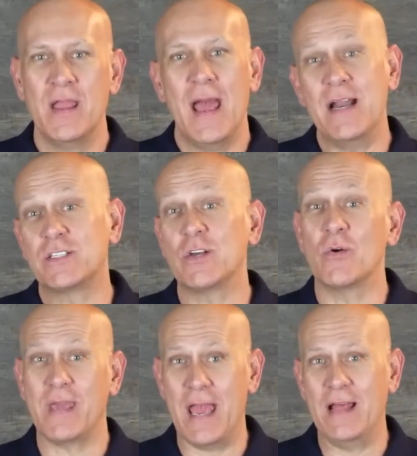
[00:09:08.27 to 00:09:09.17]
And it's
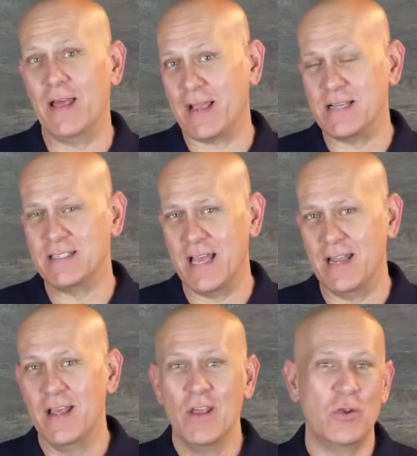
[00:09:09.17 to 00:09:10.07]
okay. Like I said,
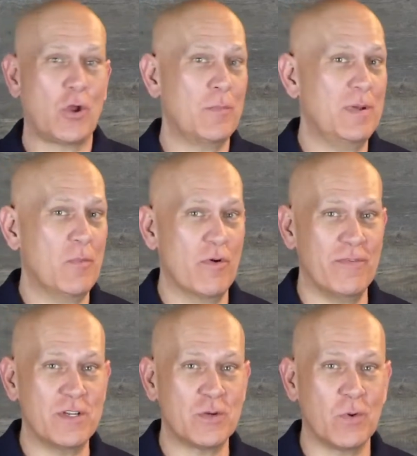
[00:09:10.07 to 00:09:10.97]
you could be more
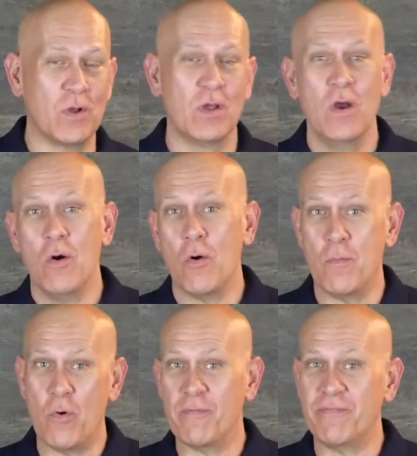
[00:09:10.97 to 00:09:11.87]
visual or
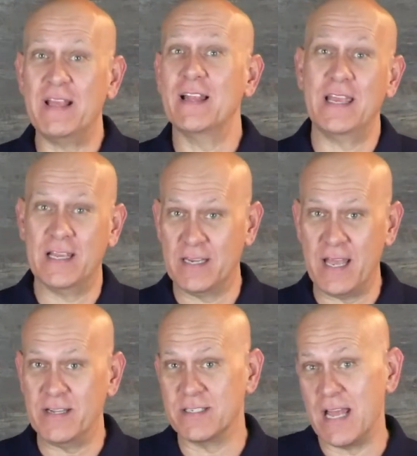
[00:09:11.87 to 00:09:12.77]
more feeling and
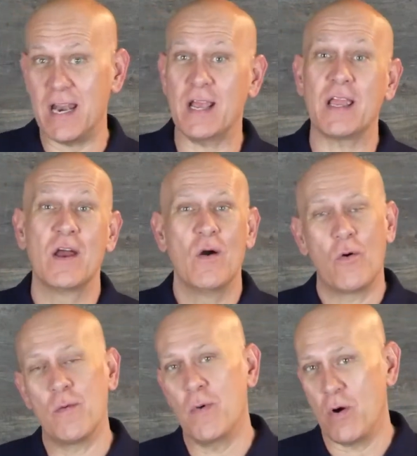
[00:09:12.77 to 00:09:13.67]
kinesthetic
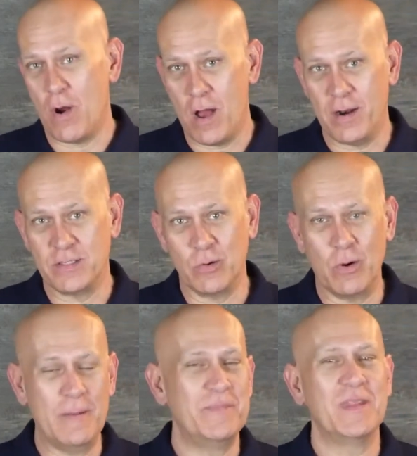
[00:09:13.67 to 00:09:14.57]
or more auditory.